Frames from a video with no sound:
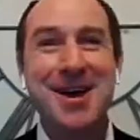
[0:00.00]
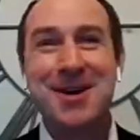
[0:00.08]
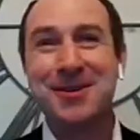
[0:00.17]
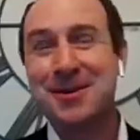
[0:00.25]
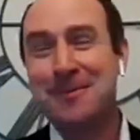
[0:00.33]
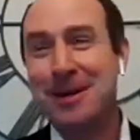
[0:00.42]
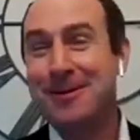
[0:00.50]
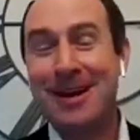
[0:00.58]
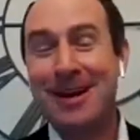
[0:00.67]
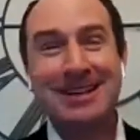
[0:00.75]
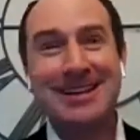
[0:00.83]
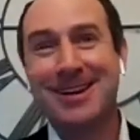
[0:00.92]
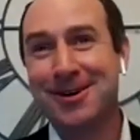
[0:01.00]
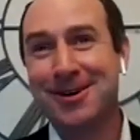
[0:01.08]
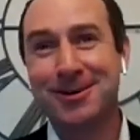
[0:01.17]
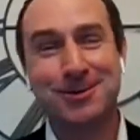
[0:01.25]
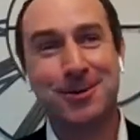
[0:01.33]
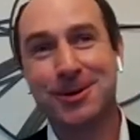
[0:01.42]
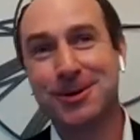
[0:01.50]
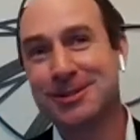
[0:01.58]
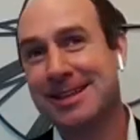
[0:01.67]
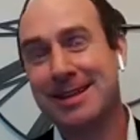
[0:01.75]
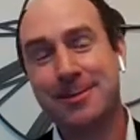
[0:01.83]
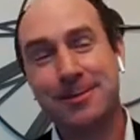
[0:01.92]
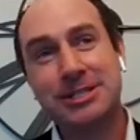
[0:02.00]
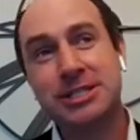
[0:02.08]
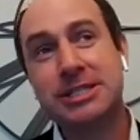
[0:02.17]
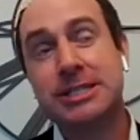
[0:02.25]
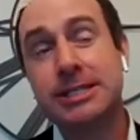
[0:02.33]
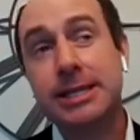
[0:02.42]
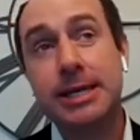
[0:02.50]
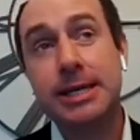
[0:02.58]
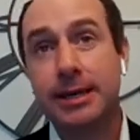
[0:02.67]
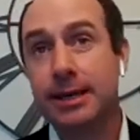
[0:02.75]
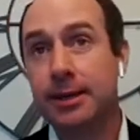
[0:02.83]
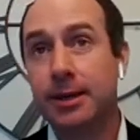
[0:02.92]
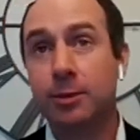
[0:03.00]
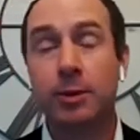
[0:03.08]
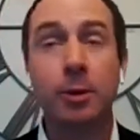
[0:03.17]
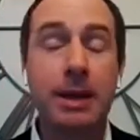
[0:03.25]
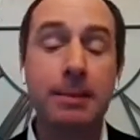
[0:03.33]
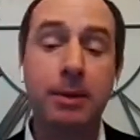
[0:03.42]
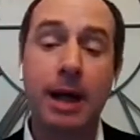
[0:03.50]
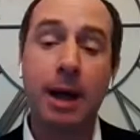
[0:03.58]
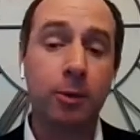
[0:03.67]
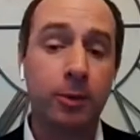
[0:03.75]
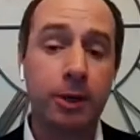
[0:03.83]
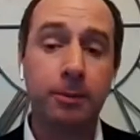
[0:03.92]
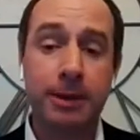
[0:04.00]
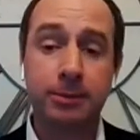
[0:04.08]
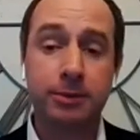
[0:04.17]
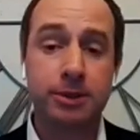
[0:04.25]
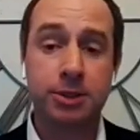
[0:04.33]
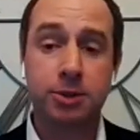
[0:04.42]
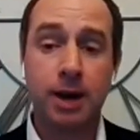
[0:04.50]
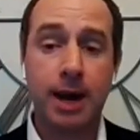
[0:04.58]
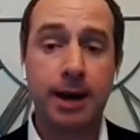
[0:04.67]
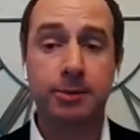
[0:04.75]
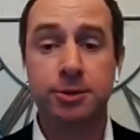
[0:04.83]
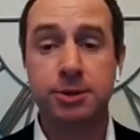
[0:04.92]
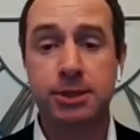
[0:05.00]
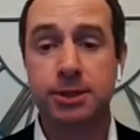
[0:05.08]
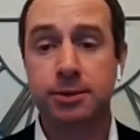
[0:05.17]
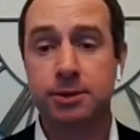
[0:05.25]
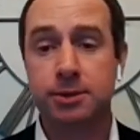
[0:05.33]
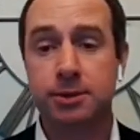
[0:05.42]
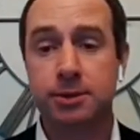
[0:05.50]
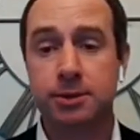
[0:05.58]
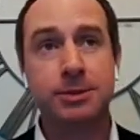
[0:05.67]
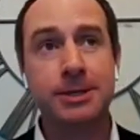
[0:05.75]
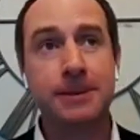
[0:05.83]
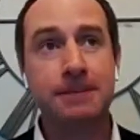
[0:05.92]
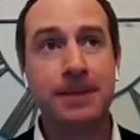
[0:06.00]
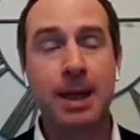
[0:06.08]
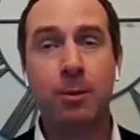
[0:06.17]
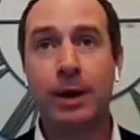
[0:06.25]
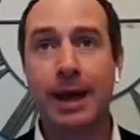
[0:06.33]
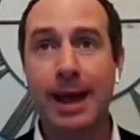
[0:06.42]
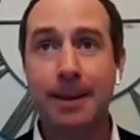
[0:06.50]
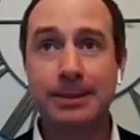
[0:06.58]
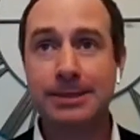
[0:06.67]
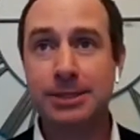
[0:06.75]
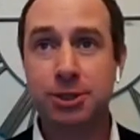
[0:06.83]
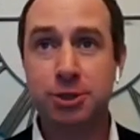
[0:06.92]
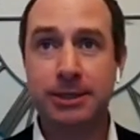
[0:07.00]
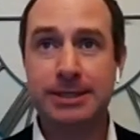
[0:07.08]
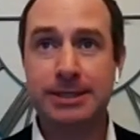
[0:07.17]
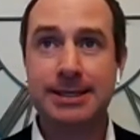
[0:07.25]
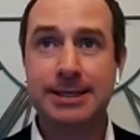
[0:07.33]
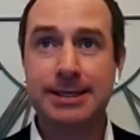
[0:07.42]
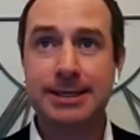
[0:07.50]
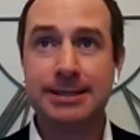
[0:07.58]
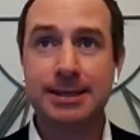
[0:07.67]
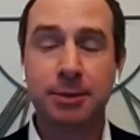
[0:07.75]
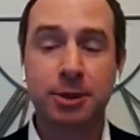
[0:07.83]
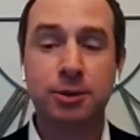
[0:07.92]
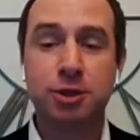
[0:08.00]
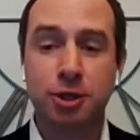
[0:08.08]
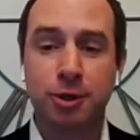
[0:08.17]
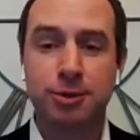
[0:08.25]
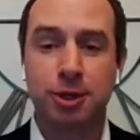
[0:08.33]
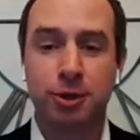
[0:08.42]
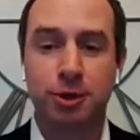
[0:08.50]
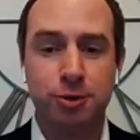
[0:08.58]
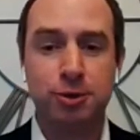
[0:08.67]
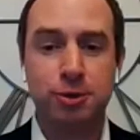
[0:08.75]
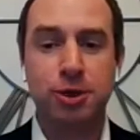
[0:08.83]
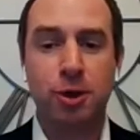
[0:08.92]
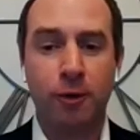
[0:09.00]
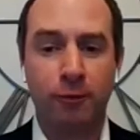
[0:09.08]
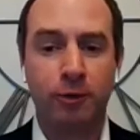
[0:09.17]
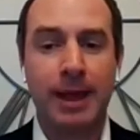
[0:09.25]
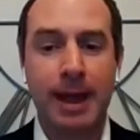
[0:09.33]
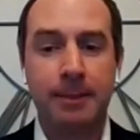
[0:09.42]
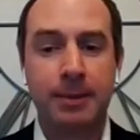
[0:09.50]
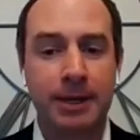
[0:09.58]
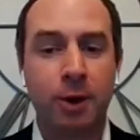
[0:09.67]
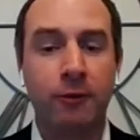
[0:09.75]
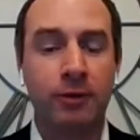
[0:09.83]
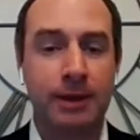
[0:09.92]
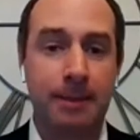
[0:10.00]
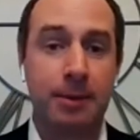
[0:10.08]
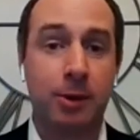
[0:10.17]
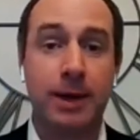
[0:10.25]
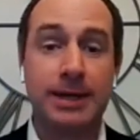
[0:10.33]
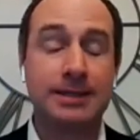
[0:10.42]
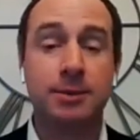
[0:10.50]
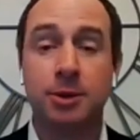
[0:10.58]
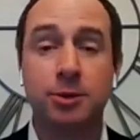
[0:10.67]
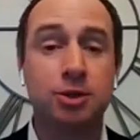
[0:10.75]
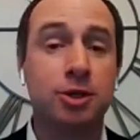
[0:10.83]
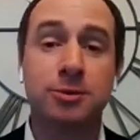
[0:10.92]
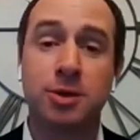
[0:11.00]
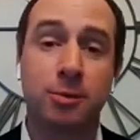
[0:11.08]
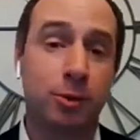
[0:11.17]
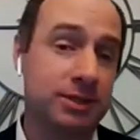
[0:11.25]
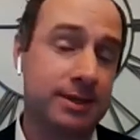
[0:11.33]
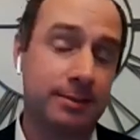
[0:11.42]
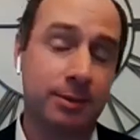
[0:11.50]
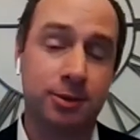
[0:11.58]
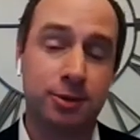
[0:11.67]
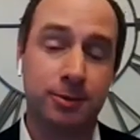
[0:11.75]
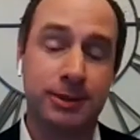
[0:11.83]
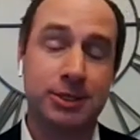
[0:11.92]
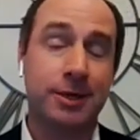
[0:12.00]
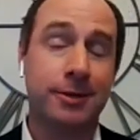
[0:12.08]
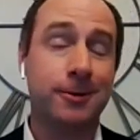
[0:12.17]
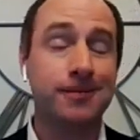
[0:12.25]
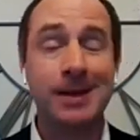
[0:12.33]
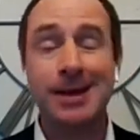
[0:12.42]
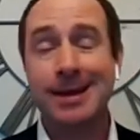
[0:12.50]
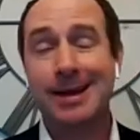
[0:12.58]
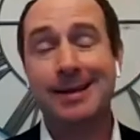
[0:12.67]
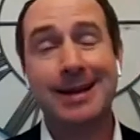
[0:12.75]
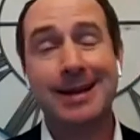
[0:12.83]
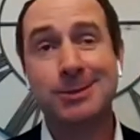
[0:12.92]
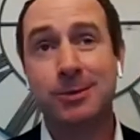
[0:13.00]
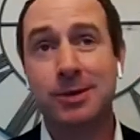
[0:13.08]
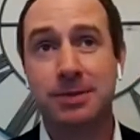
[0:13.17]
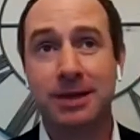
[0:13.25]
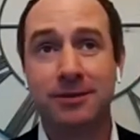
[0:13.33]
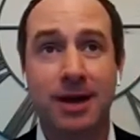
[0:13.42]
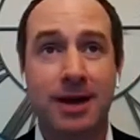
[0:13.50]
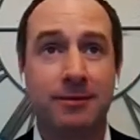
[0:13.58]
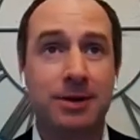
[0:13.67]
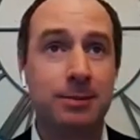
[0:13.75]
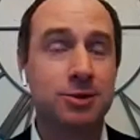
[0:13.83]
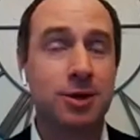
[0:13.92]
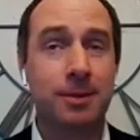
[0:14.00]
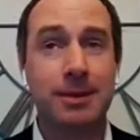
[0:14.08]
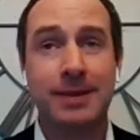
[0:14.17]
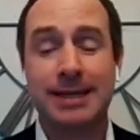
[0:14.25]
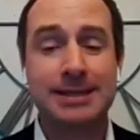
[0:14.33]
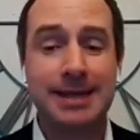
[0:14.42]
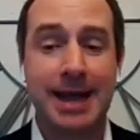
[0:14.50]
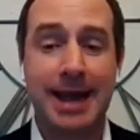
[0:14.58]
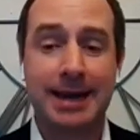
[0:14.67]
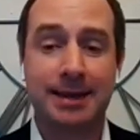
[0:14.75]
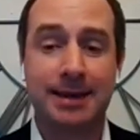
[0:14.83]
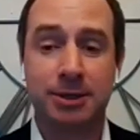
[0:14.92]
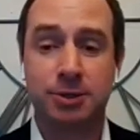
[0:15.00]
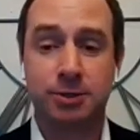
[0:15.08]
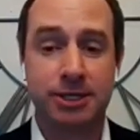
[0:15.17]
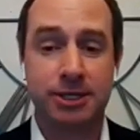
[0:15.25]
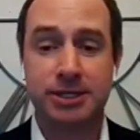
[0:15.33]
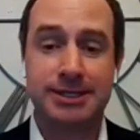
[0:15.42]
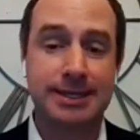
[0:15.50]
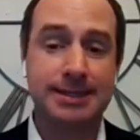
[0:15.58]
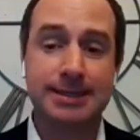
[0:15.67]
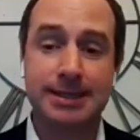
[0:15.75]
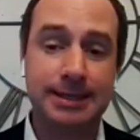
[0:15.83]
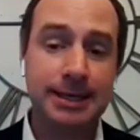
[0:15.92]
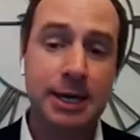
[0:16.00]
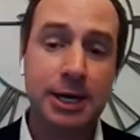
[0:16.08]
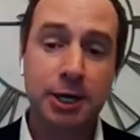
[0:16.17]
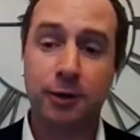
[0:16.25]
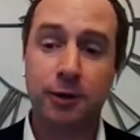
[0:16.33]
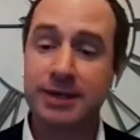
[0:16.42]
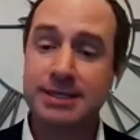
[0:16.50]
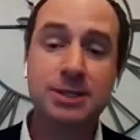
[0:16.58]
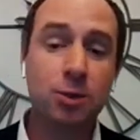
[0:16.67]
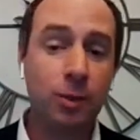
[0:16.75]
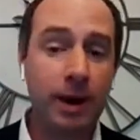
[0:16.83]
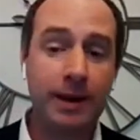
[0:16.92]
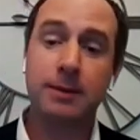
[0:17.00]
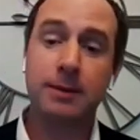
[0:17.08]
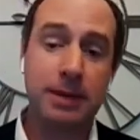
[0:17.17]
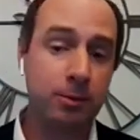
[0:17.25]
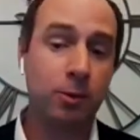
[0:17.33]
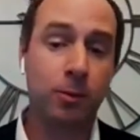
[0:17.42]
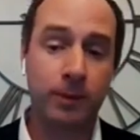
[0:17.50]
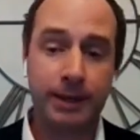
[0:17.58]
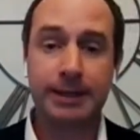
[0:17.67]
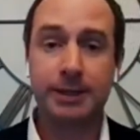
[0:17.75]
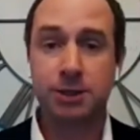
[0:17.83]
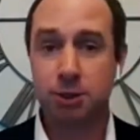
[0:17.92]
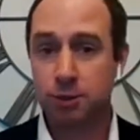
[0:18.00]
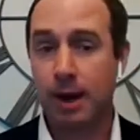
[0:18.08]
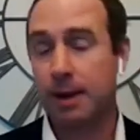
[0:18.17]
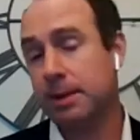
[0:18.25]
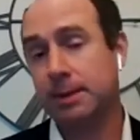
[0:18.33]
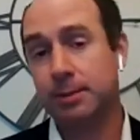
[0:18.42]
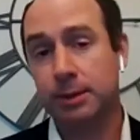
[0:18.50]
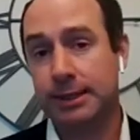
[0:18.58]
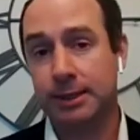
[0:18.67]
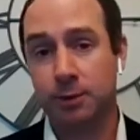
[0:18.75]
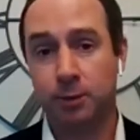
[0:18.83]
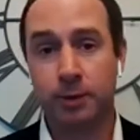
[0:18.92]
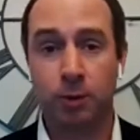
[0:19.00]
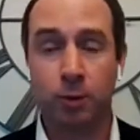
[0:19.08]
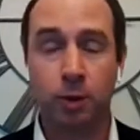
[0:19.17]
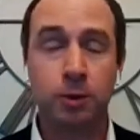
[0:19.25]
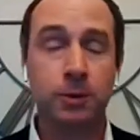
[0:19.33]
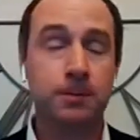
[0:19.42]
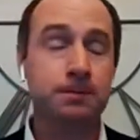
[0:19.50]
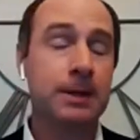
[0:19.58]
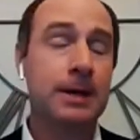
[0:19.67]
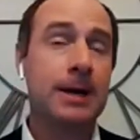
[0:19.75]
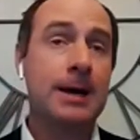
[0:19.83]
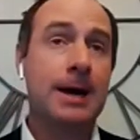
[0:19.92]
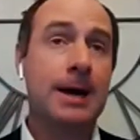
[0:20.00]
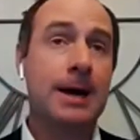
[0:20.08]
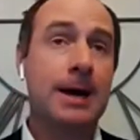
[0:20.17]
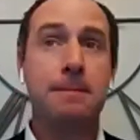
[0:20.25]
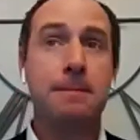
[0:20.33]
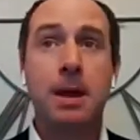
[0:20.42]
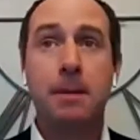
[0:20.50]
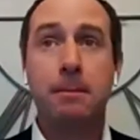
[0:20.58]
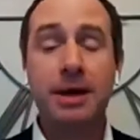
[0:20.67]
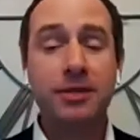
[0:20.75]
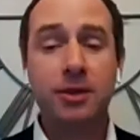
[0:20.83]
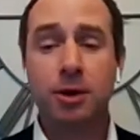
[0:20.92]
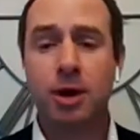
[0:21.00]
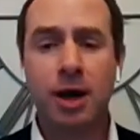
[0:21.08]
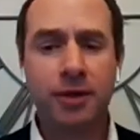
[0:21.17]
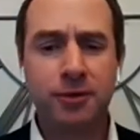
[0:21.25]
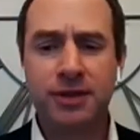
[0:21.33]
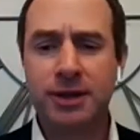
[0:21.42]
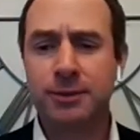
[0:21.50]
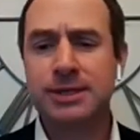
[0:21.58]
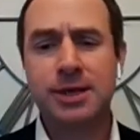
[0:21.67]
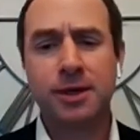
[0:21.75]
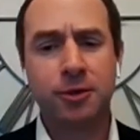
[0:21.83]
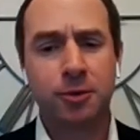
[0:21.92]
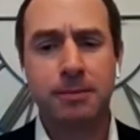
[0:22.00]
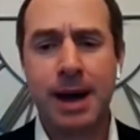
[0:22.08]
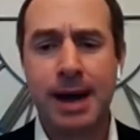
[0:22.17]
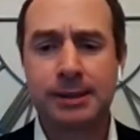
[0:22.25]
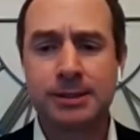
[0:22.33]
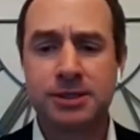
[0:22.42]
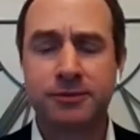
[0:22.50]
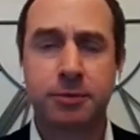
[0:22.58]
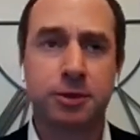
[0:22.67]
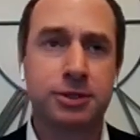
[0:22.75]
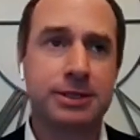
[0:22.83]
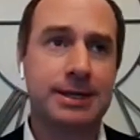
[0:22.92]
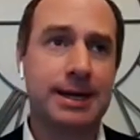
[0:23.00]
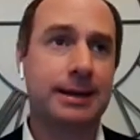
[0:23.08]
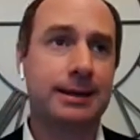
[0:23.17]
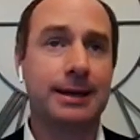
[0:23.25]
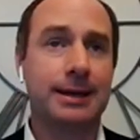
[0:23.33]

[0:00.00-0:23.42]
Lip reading: We write down all those words, and then we just see in real people, how real people described using those terms. And what happens is you can see that some of those terms are used in overlapping ways. Some of those terms are more similar to each other. And that's where the Big Five comes from. And that's the academic tradition, says that, this is the way that people really describe people in the real world. But there are other theories, other models of personality.